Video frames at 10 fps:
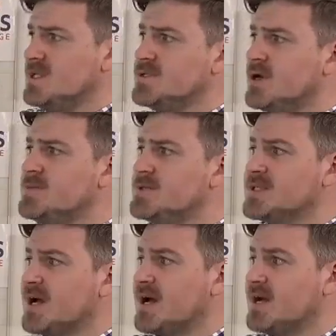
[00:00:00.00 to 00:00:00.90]
In terms of
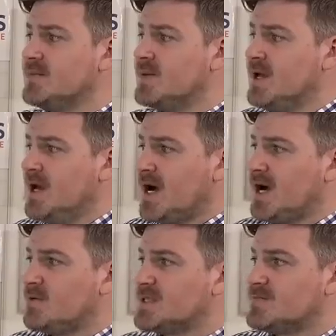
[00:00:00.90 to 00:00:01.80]
time,
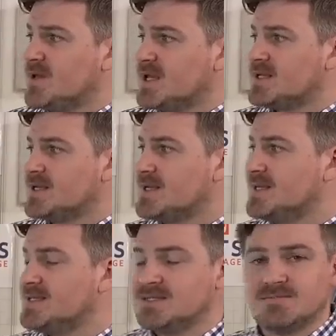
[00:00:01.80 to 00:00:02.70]
I would spend at
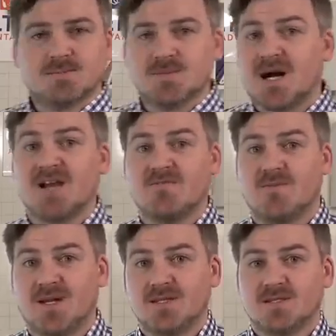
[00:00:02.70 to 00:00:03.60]
least 5
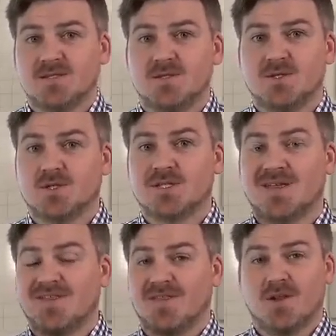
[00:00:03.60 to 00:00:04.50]
minutes just
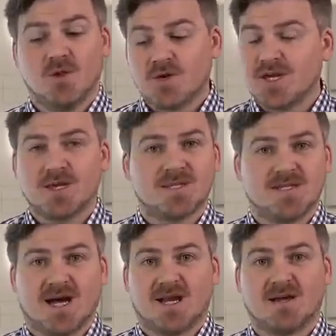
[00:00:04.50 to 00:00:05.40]
looking at the
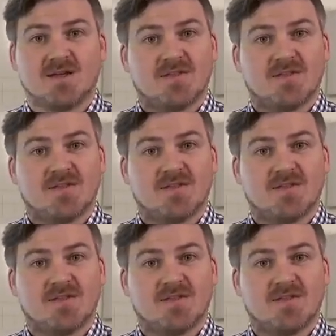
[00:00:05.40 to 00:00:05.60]
data,